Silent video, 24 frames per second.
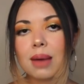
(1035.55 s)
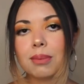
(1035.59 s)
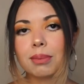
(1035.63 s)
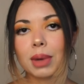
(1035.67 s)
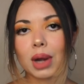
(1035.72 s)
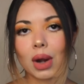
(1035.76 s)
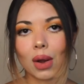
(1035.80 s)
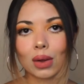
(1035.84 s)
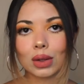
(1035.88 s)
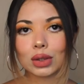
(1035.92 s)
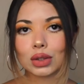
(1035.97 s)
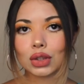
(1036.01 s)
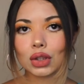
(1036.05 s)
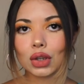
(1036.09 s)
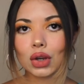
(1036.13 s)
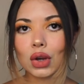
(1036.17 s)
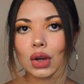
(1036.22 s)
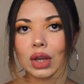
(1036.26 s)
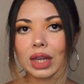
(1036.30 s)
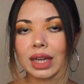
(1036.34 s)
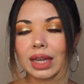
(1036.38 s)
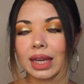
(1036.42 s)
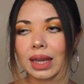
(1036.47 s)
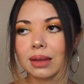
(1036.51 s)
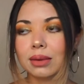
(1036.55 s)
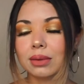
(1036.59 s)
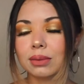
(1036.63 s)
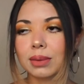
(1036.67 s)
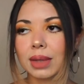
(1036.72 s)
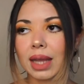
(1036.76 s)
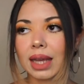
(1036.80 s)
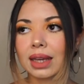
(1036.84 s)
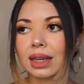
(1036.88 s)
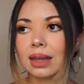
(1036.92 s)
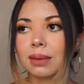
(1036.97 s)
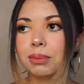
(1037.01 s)
but also it can
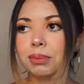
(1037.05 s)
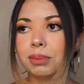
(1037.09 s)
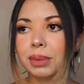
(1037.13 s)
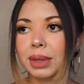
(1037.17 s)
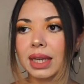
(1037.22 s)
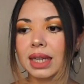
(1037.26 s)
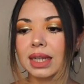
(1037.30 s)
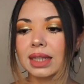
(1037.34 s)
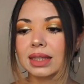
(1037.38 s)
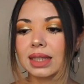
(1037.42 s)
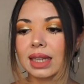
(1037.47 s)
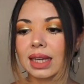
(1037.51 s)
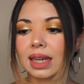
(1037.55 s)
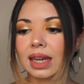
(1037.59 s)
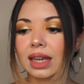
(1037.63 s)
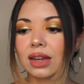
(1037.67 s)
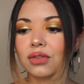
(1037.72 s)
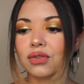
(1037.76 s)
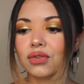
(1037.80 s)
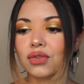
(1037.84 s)
like be taken